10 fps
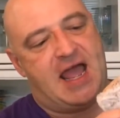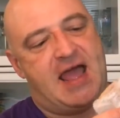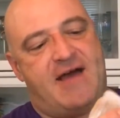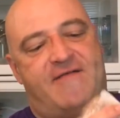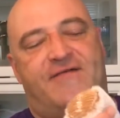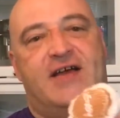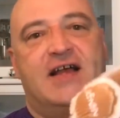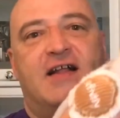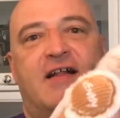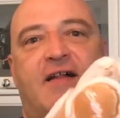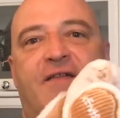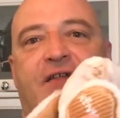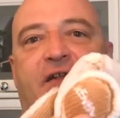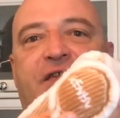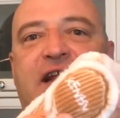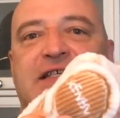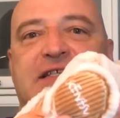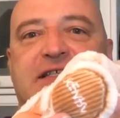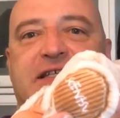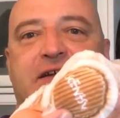have the Authentic
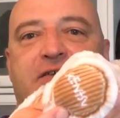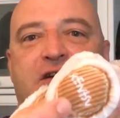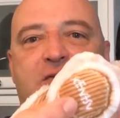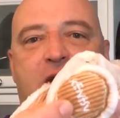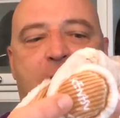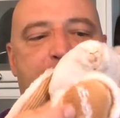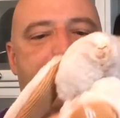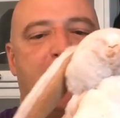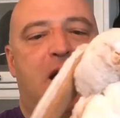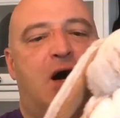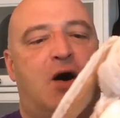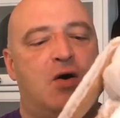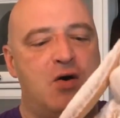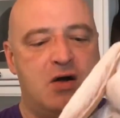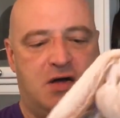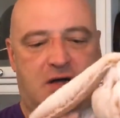Scentsy logo on the paw